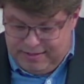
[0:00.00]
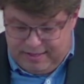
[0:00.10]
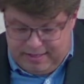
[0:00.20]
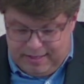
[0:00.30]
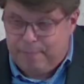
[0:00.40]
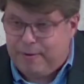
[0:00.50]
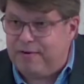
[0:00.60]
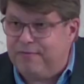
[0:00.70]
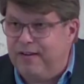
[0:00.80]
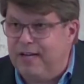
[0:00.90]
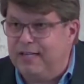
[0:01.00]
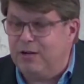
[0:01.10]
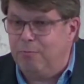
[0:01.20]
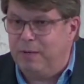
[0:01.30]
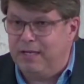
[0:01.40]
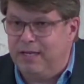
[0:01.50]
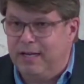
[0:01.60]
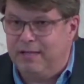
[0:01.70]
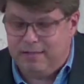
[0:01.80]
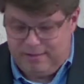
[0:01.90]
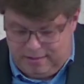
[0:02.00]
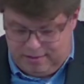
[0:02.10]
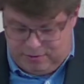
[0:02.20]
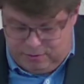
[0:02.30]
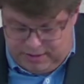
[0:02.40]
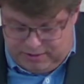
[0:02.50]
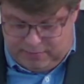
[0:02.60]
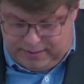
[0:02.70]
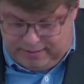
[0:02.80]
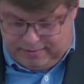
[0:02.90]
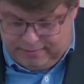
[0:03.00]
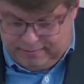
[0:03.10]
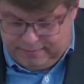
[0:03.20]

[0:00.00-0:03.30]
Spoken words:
in the perfect obedience to his will.